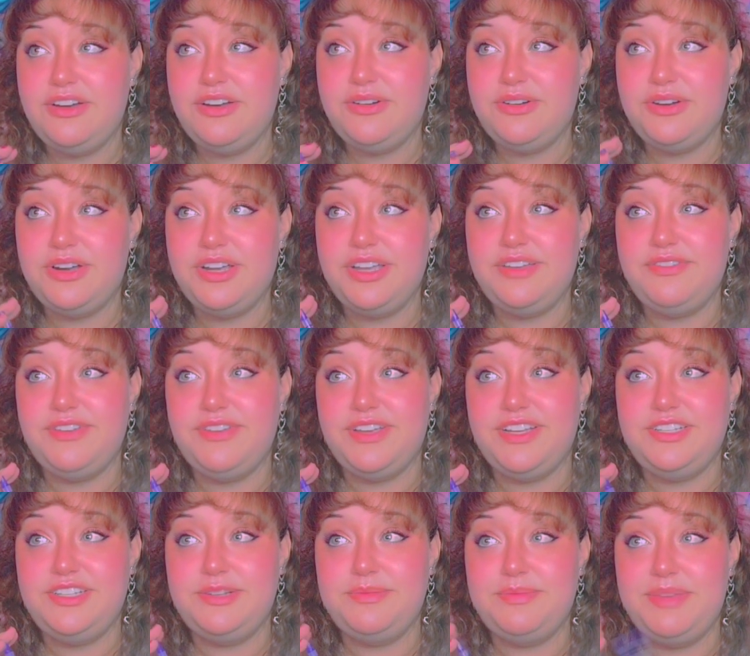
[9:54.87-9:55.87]
or if I
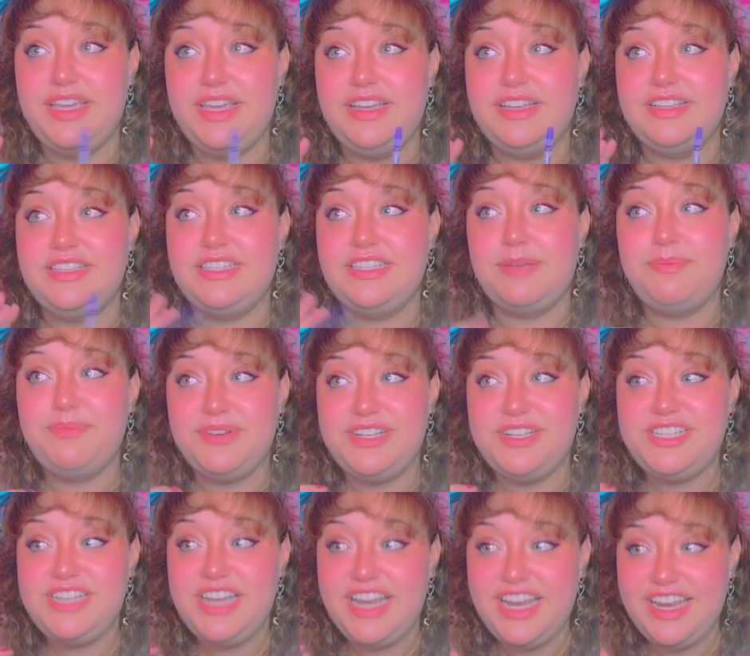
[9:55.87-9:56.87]
should make a
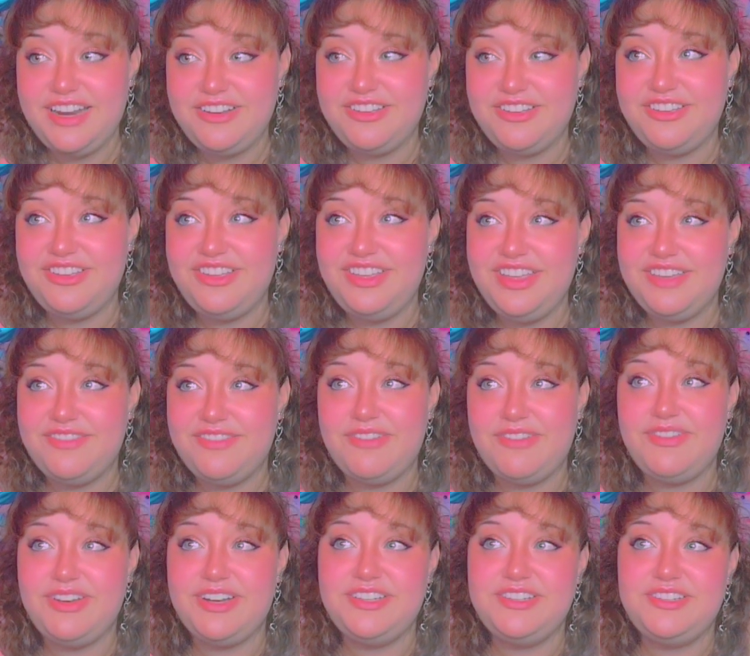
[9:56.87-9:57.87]
separate channel if I'm
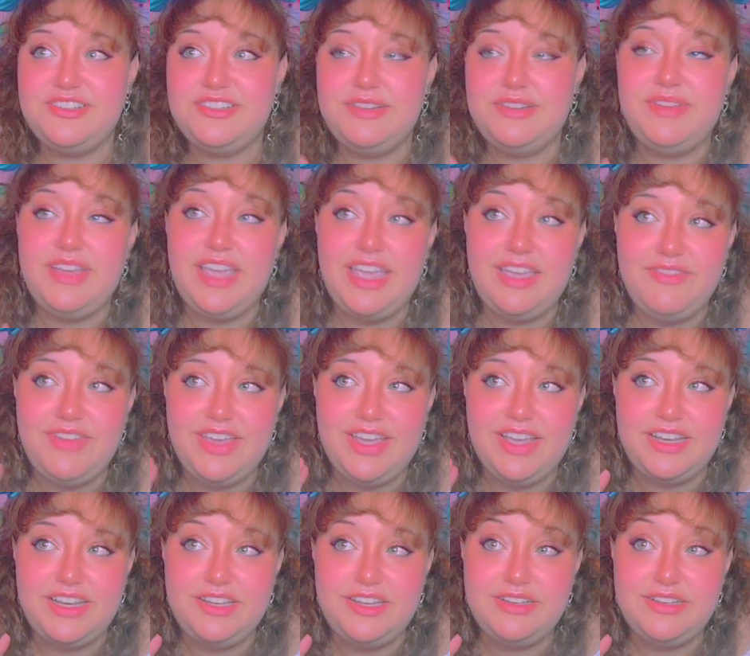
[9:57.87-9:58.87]
going to stream gaming
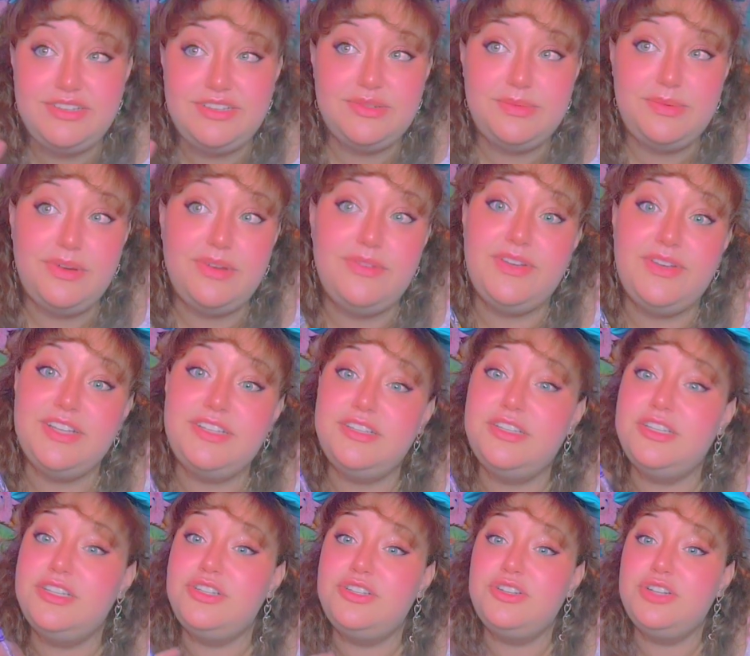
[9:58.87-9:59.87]
on YouTube or if I
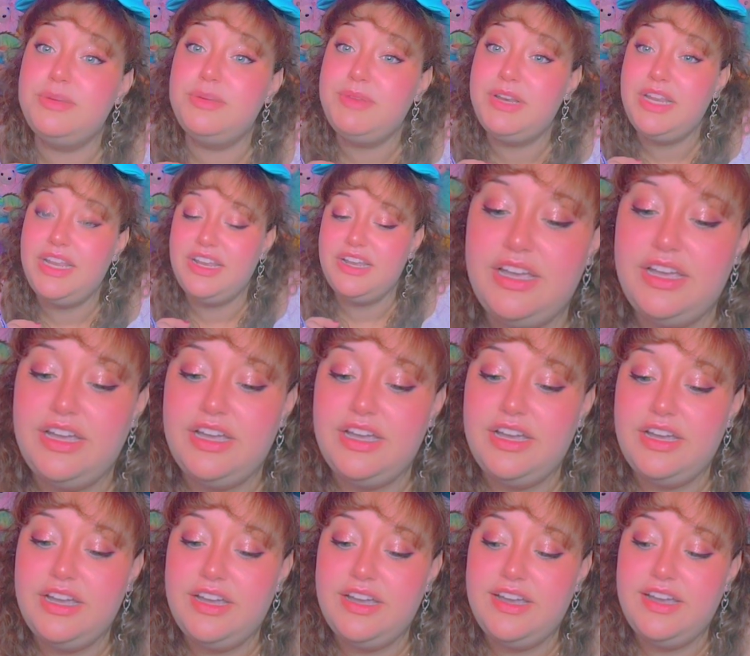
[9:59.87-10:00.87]
should just stream it here.
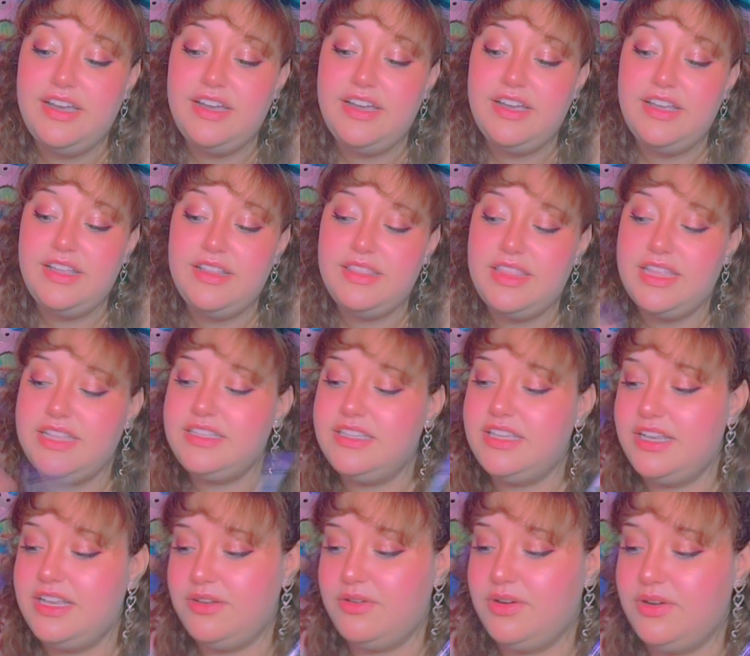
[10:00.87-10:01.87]
That's a
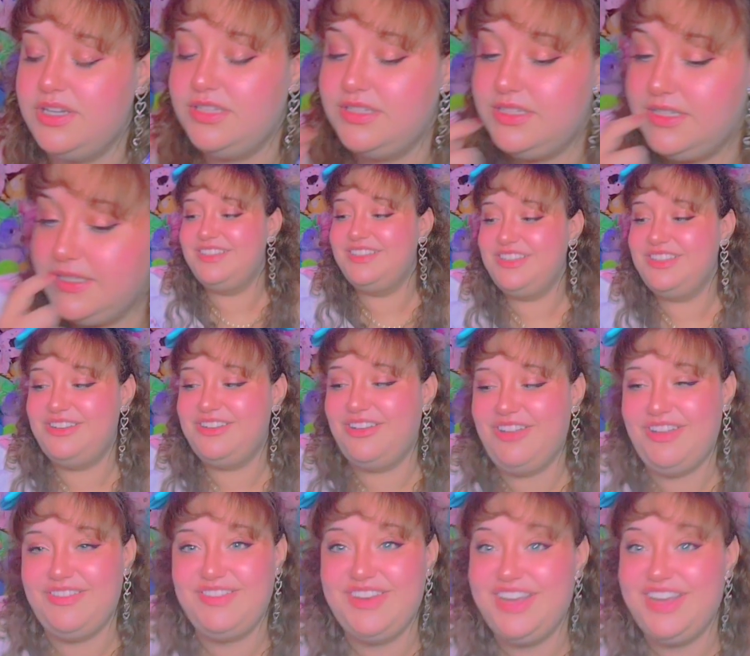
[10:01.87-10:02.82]
lot of questions. You don't have to